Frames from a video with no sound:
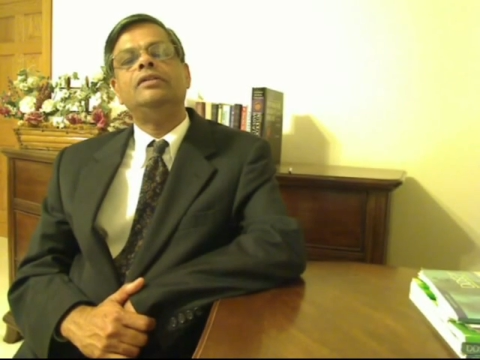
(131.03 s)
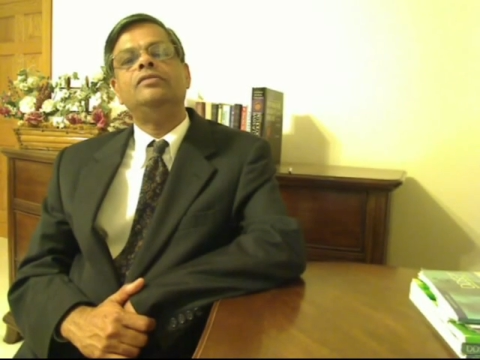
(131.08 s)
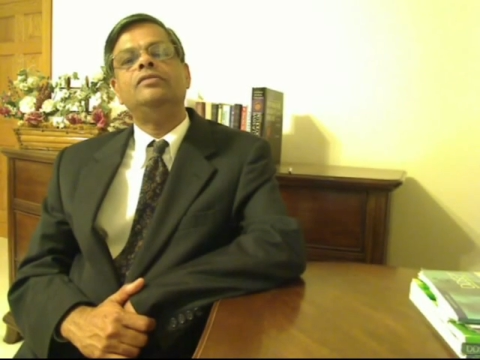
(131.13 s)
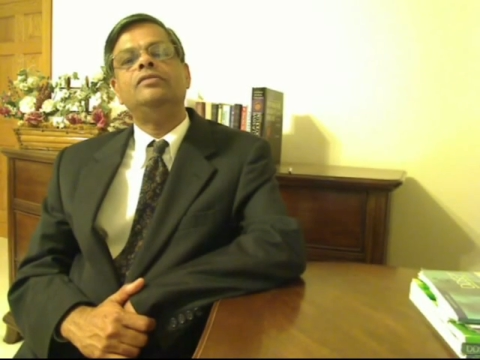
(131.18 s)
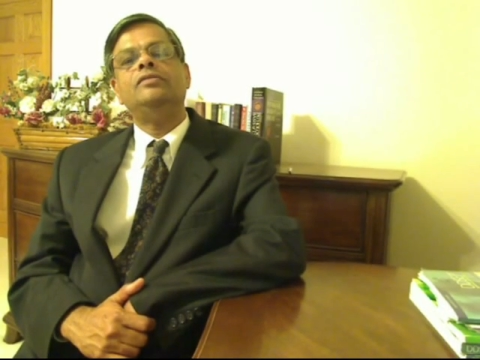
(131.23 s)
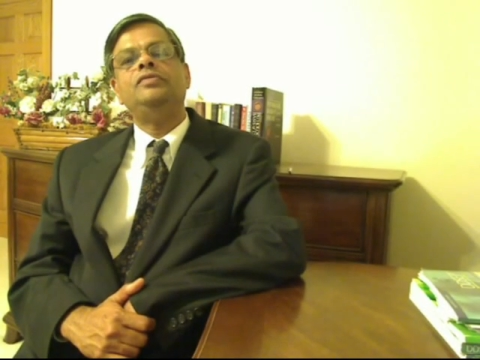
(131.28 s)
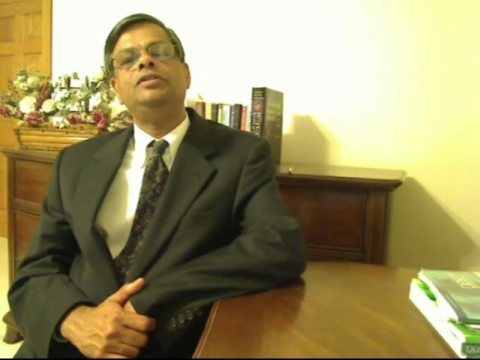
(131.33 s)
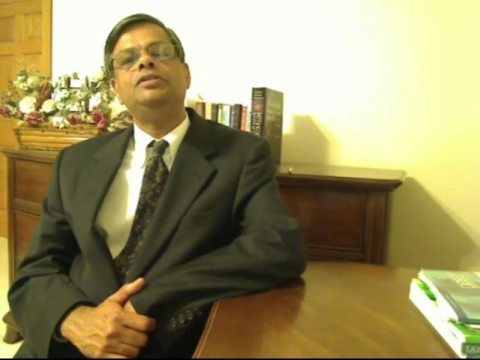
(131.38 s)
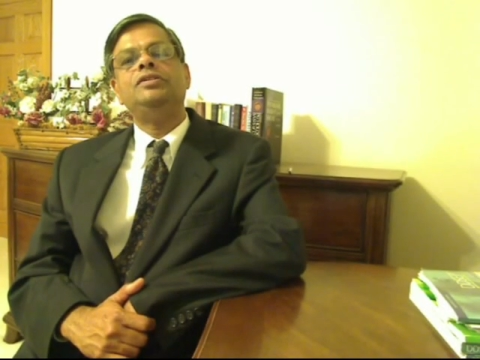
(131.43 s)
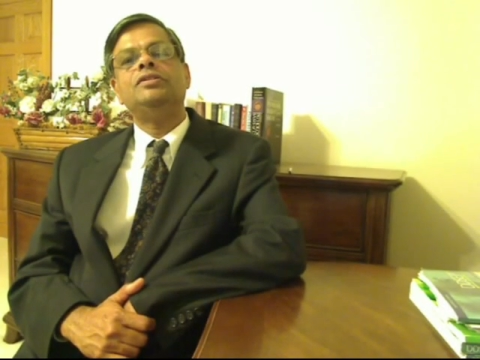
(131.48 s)

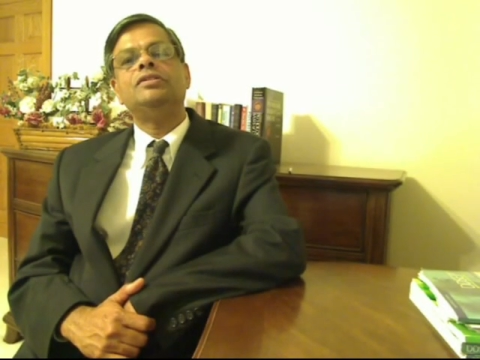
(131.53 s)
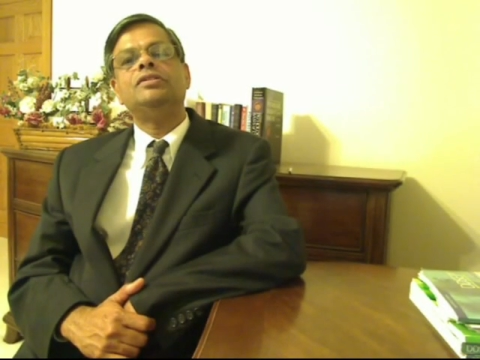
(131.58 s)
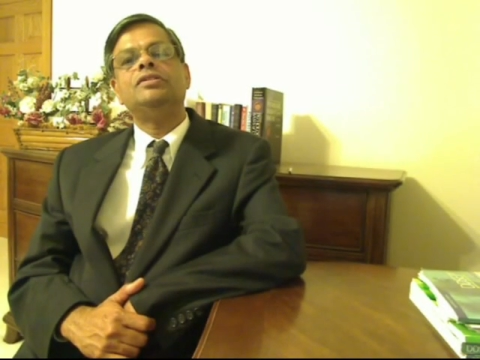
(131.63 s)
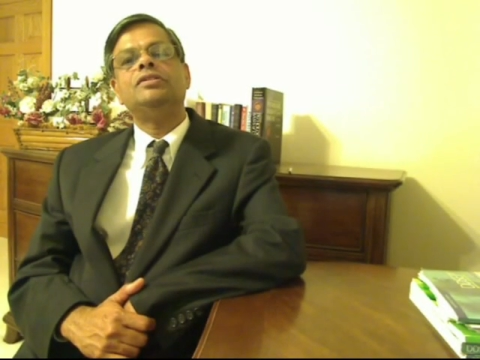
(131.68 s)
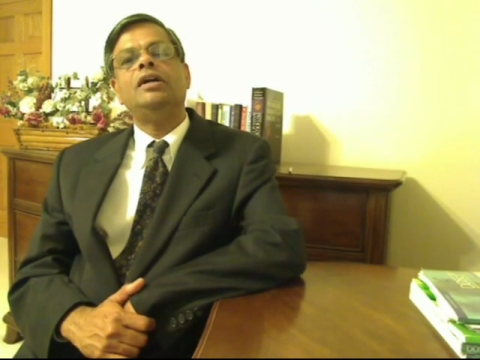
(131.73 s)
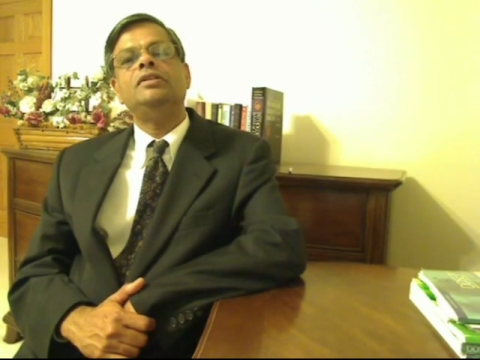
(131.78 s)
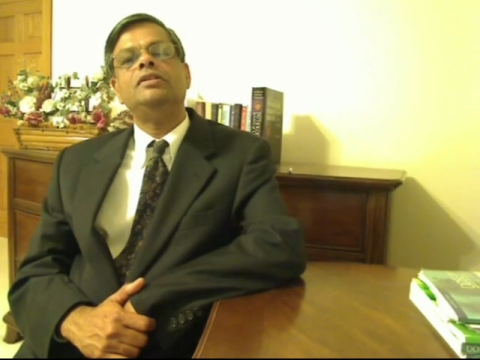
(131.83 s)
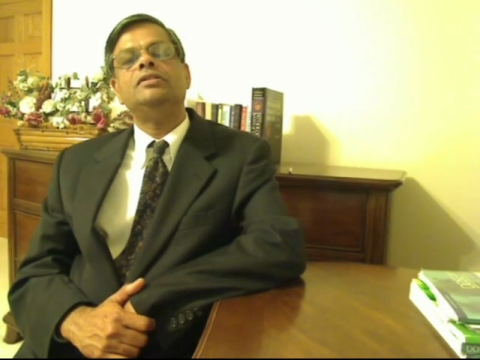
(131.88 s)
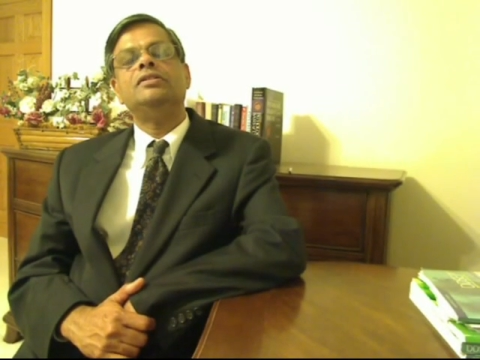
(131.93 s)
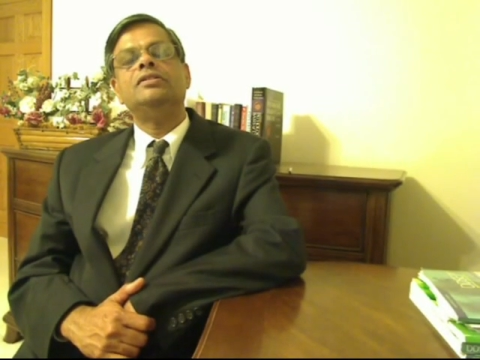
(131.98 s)
features
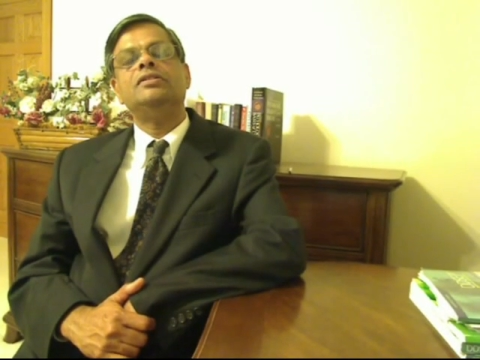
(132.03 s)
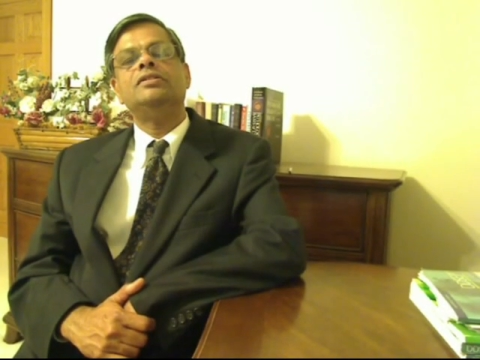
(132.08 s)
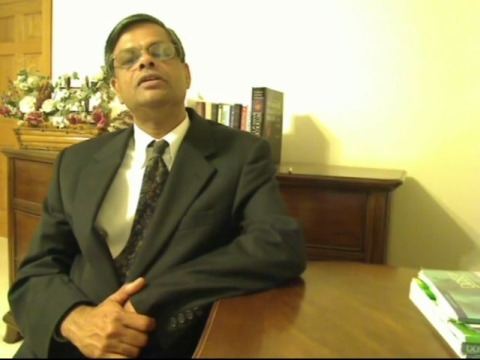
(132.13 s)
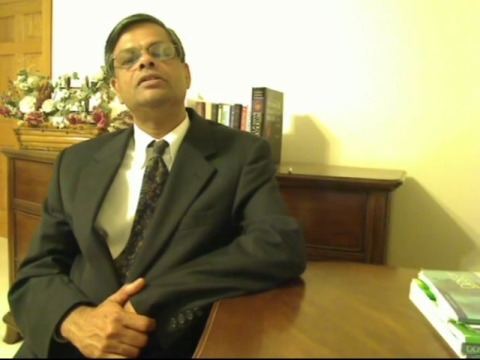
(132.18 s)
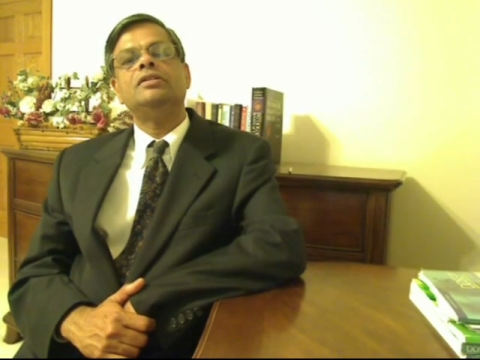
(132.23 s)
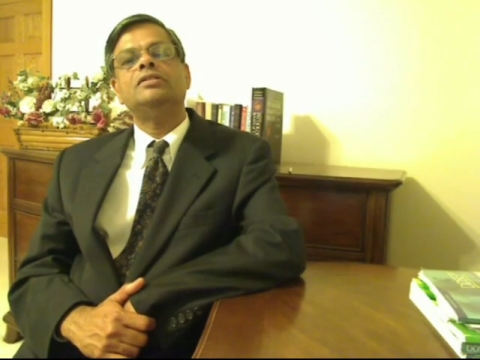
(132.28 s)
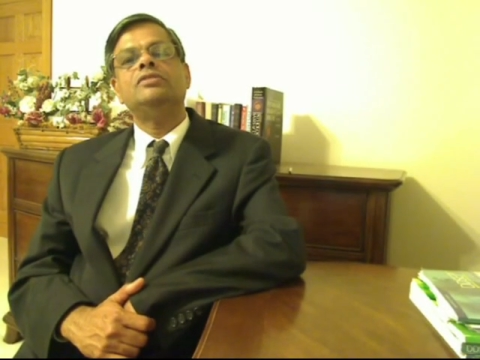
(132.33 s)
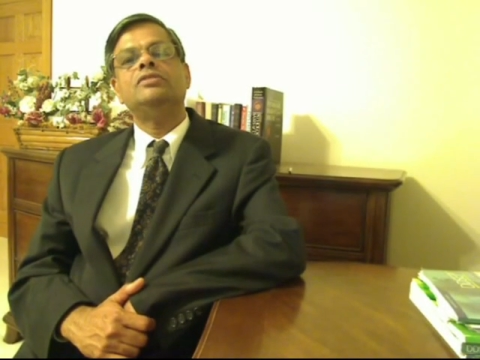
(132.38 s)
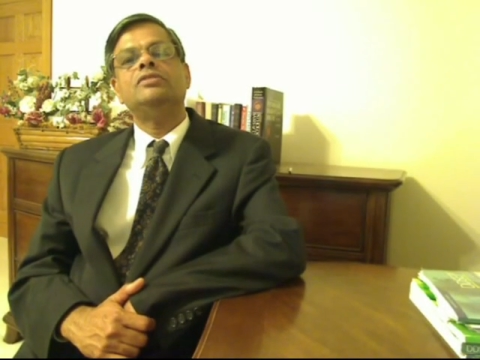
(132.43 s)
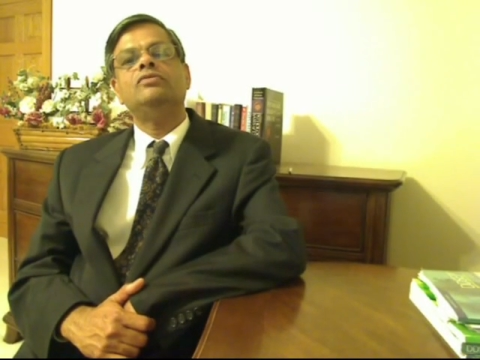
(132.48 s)
highly
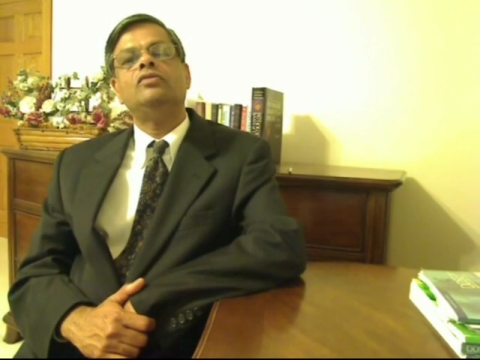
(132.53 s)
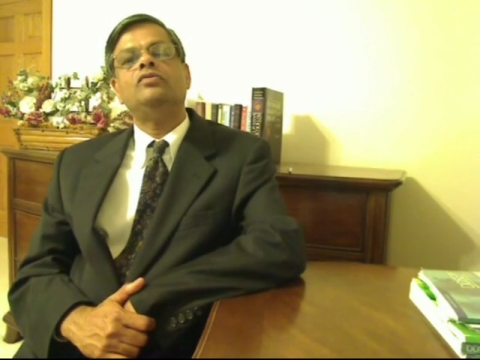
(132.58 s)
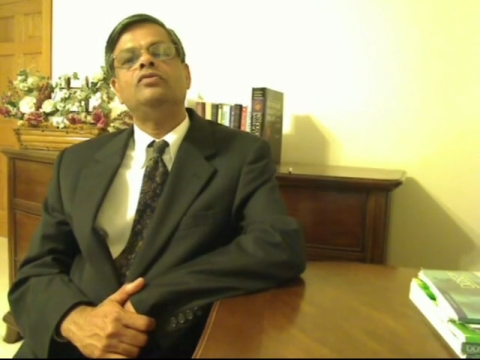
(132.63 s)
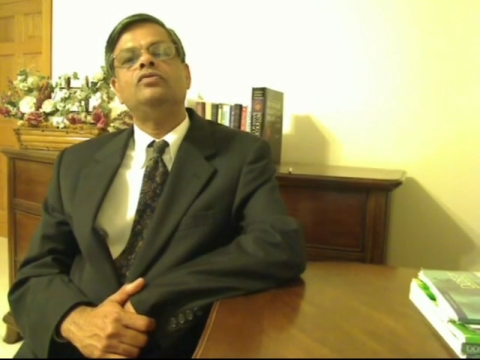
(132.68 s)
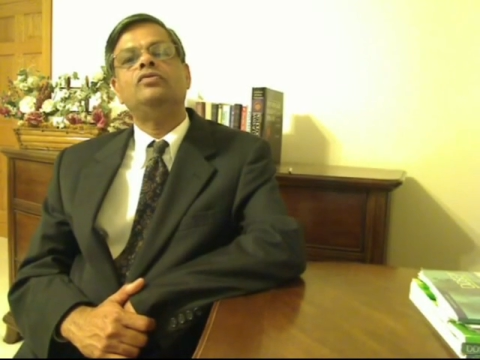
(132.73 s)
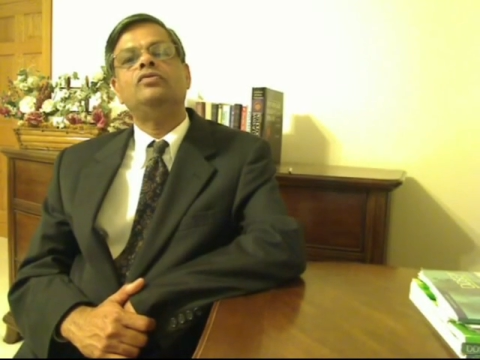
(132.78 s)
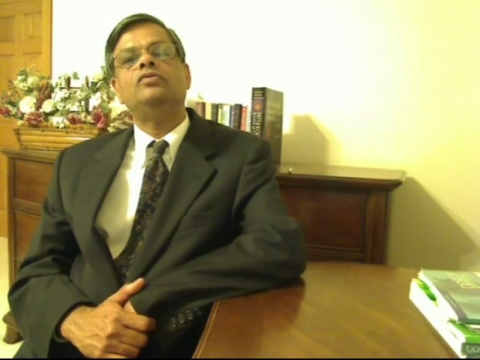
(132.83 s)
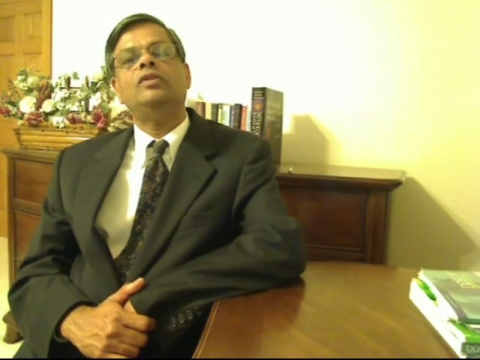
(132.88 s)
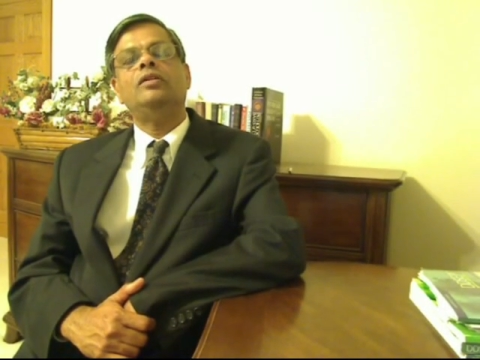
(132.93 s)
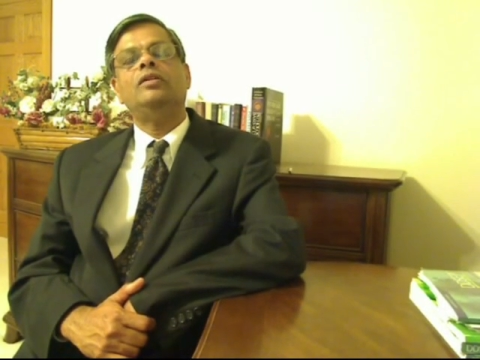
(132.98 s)
suggestive of
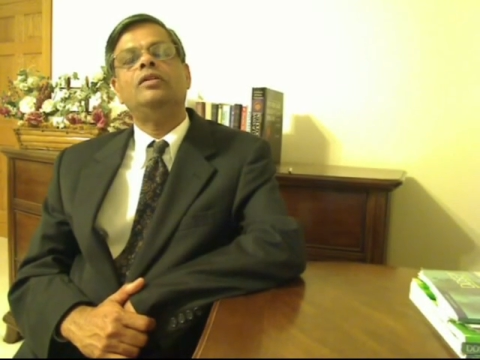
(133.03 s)
uh,